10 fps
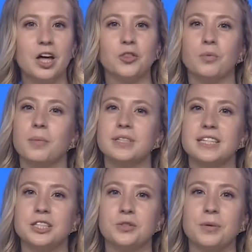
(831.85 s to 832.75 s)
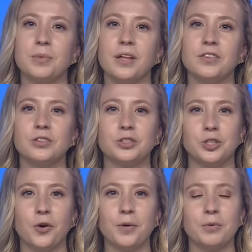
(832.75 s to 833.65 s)
The Women's History Month,
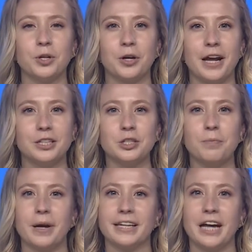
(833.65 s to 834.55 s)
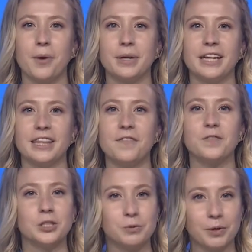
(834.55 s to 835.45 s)
show them your gratitude by nominating them
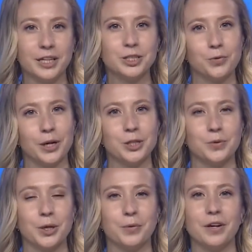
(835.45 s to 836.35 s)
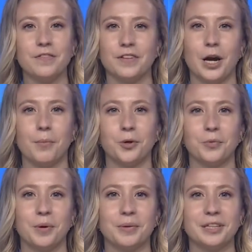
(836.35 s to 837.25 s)
for Spring 2021 Phenomenal
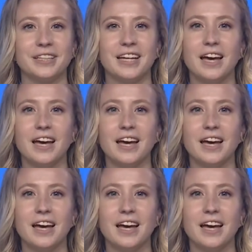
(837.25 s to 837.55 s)
Women.